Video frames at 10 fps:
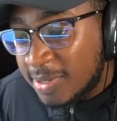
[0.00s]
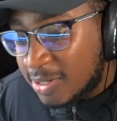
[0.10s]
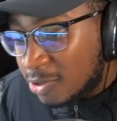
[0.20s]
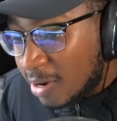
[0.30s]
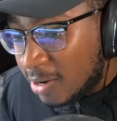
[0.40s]

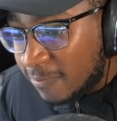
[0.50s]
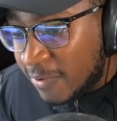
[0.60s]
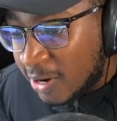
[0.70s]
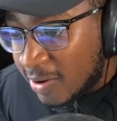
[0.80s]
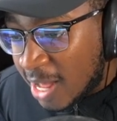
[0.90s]
trying to
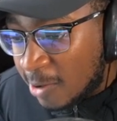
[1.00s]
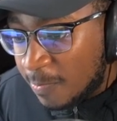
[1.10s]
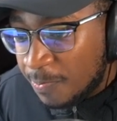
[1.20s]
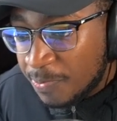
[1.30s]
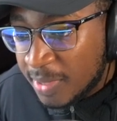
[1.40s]
figure out,
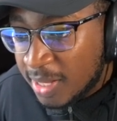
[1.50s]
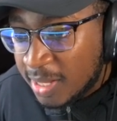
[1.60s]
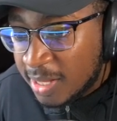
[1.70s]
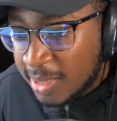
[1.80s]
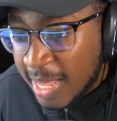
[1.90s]

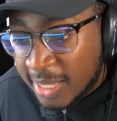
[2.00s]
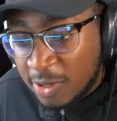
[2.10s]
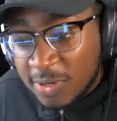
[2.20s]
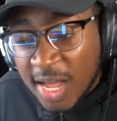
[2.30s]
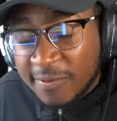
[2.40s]
like,
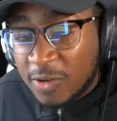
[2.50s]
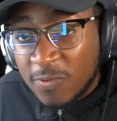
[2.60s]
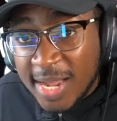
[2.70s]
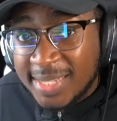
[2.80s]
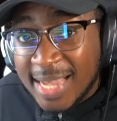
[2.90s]
you're going to have to
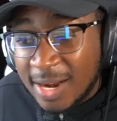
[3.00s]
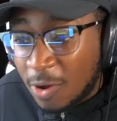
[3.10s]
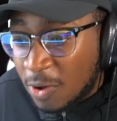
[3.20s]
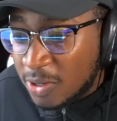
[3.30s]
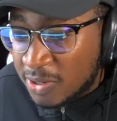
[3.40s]
raise that
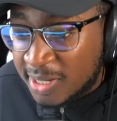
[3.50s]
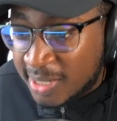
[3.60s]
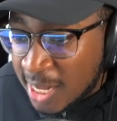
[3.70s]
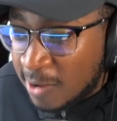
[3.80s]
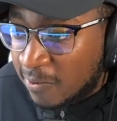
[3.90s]
all
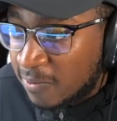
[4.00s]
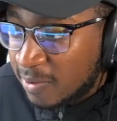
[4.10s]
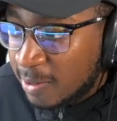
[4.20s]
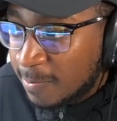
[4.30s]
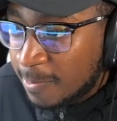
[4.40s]
yourself.
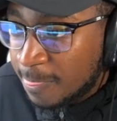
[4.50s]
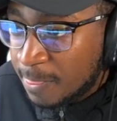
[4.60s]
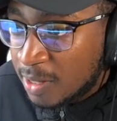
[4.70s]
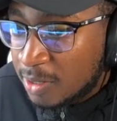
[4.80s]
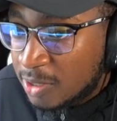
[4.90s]

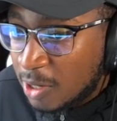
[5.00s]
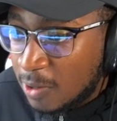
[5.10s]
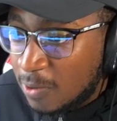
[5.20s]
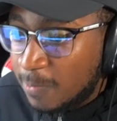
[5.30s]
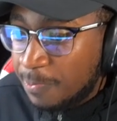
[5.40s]

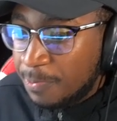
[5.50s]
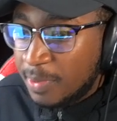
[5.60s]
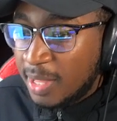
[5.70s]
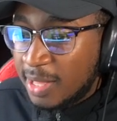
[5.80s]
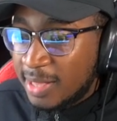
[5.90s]
So
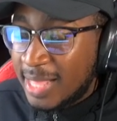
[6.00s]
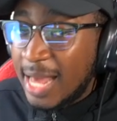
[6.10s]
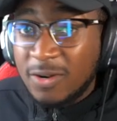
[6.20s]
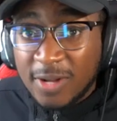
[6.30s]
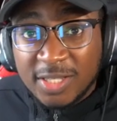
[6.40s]
I
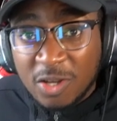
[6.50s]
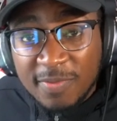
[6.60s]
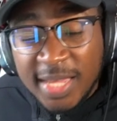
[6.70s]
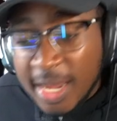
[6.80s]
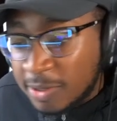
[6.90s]
don't know, it's going
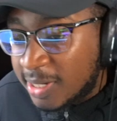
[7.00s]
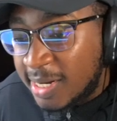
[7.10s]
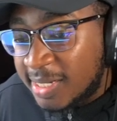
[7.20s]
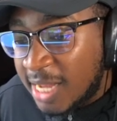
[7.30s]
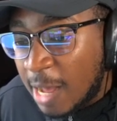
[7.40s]
to be interesting
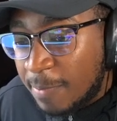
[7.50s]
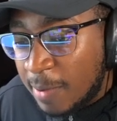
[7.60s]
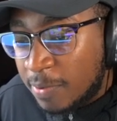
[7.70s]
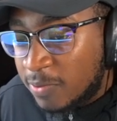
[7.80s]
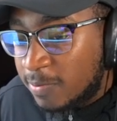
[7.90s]
to see how
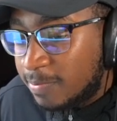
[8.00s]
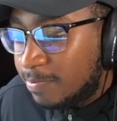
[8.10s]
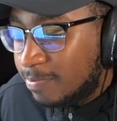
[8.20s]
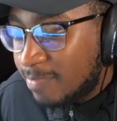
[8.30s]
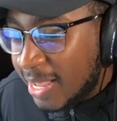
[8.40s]
people
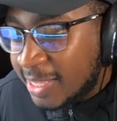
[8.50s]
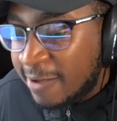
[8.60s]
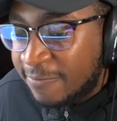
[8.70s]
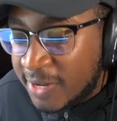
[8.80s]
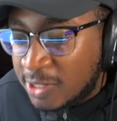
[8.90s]
make
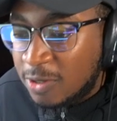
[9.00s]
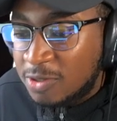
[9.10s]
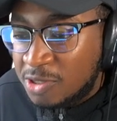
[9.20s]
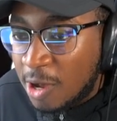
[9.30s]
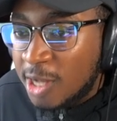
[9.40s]
their physical
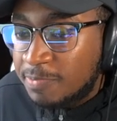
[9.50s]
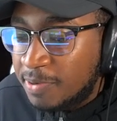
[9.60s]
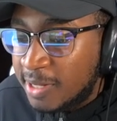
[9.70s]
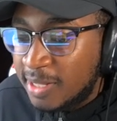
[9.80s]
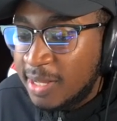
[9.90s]
charts,
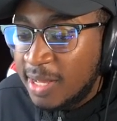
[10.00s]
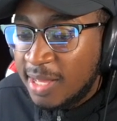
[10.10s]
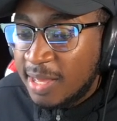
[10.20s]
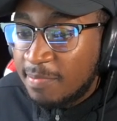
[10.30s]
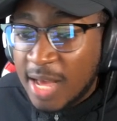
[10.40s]
but
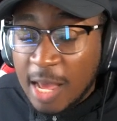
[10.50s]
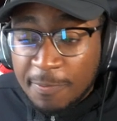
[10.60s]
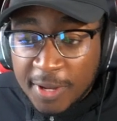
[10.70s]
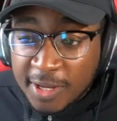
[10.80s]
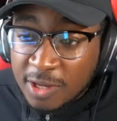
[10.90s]
in my
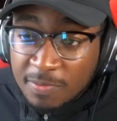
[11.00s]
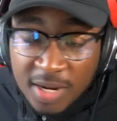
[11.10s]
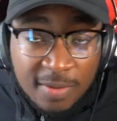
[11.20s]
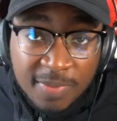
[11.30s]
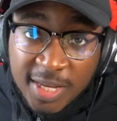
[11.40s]
opinion, you
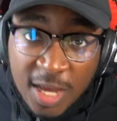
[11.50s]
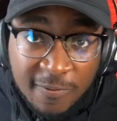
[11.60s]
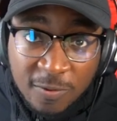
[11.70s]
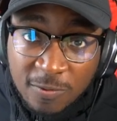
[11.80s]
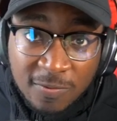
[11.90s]
better be
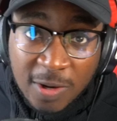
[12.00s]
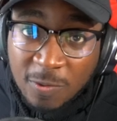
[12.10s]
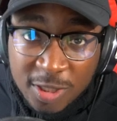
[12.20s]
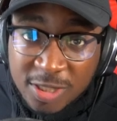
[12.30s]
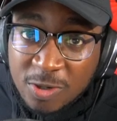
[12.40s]
careful on
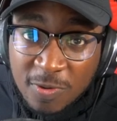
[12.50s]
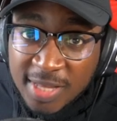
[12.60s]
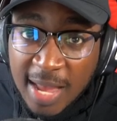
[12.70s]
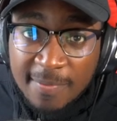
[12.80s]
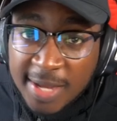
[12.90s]
what you do with
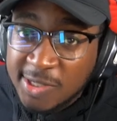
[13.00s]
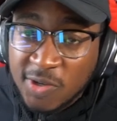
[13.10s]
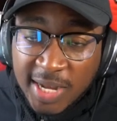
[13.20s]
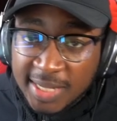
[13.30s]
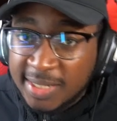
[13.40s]
that. Make sure
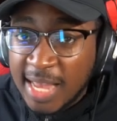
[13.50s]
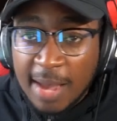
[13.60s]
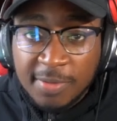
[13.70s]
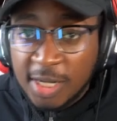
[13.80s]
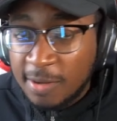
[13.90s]
you got
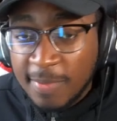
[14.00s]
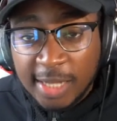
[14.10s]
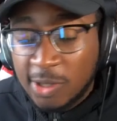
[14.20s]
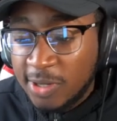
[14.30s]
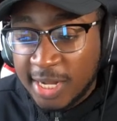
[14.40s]
stamina,
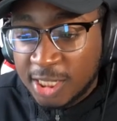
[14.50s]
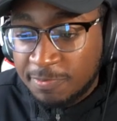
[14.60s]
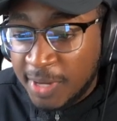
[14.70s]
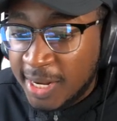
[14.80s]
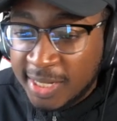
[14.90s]
make sure you got
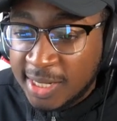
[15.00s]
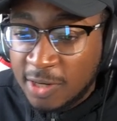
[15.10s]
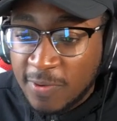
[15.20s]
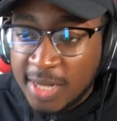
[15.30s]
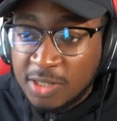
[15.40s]
speed,
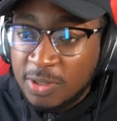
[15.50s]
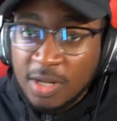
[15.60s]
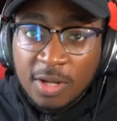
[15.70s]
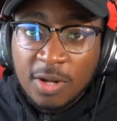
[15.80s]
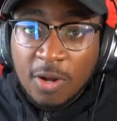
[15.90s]
acceleration,
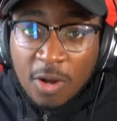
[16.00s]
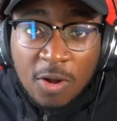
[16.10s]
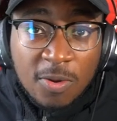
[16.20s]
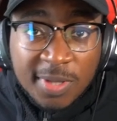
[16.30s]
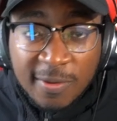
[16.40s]

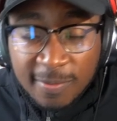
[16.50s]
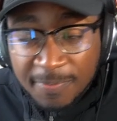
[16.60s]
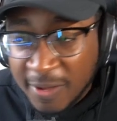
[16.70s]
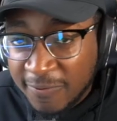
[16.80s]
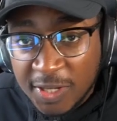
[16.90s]
all
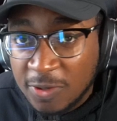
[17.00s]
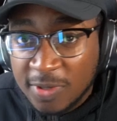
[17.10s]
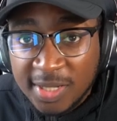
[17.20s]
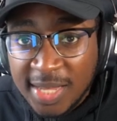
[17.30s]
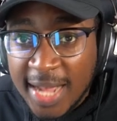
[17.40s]
the
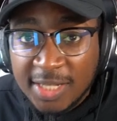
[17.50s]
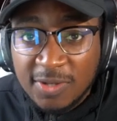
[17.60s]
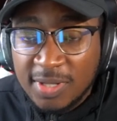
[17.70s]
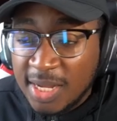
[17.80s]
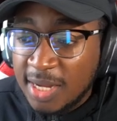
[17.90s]
physical stats
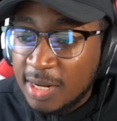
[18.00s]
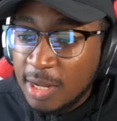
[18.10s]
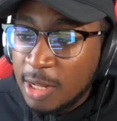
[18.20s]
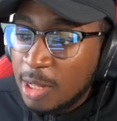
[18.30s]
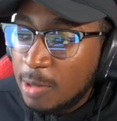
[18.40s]
you need.
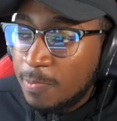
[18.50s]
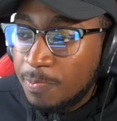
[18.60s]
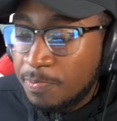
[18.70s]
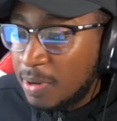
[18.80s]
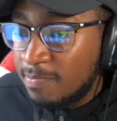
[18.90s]

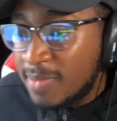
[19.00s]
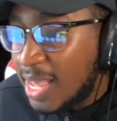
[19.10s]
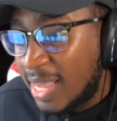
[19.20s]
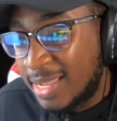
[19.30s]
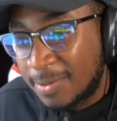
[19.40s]
But
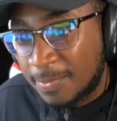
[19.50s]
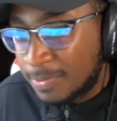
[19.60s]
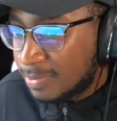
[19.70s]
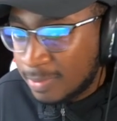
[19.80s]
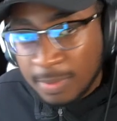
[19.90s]
man,
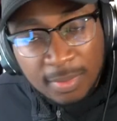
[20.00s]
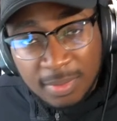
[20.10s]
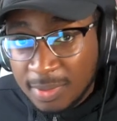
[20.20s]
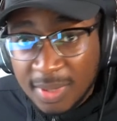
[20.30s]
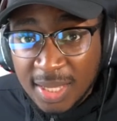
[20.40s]

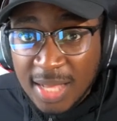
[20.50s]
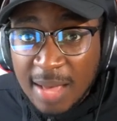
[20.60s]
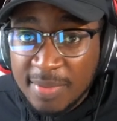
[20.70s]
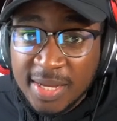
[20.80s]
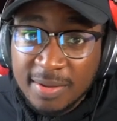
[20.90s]

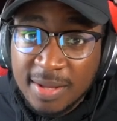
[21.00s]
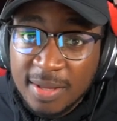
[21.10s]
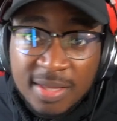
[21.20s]
I mean,